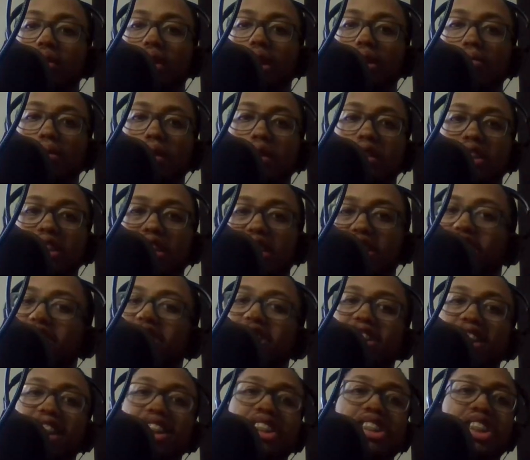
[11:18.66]
Mostly
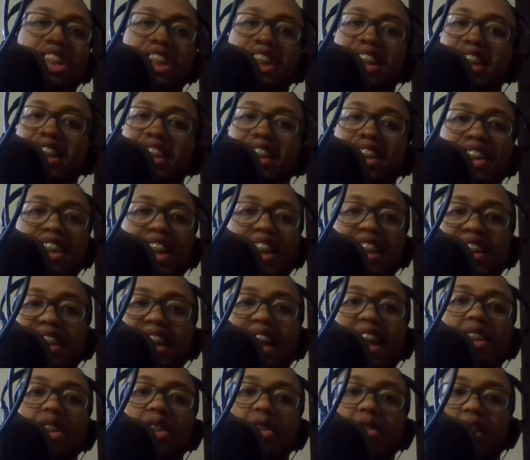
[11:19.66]
because it just like
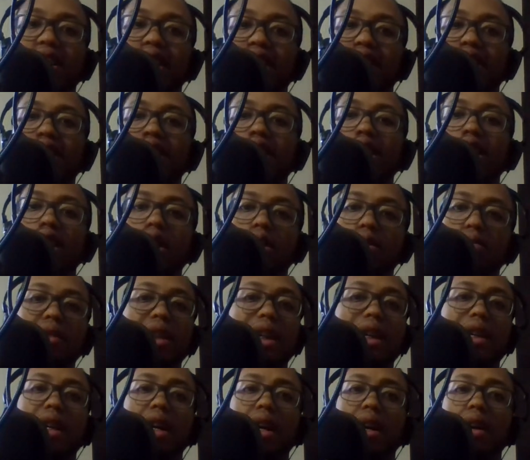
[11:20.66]
sounds right.
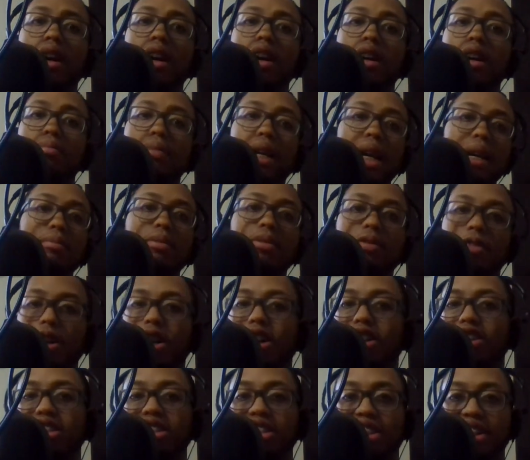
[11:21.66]
Mammoth
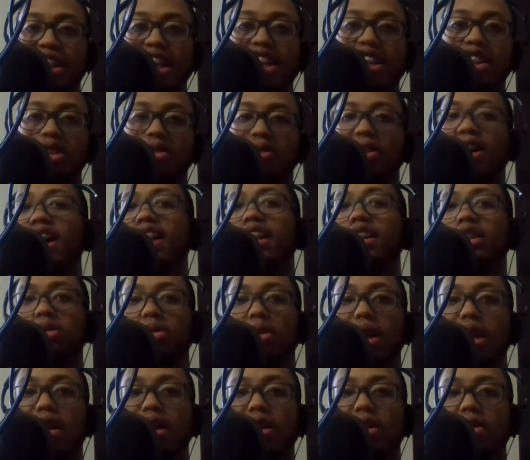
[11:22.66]
also sounds right as
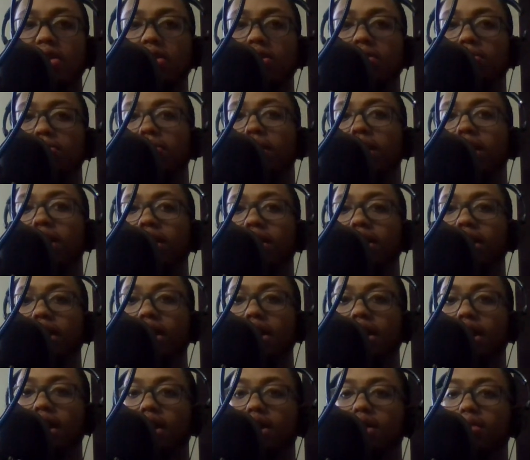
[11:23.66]
well, but
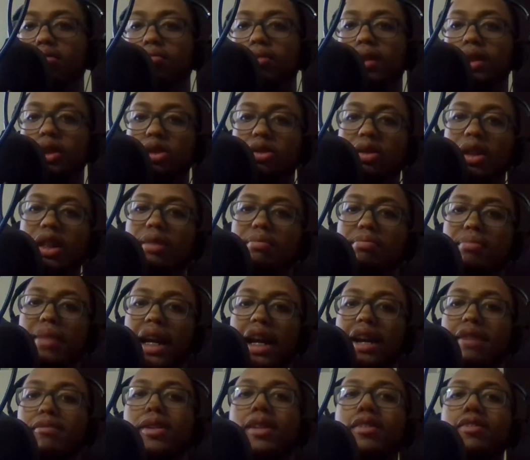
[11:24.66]
between
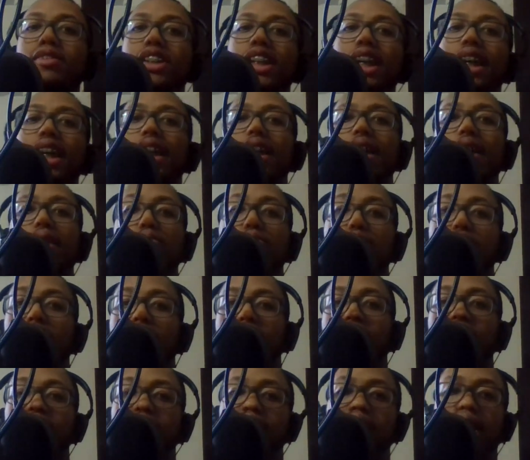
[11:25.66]
Mammoth, Yeti, and
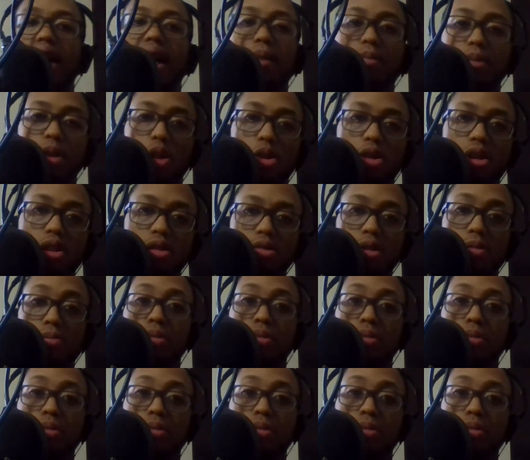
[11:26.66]
Blizzards, I'm going with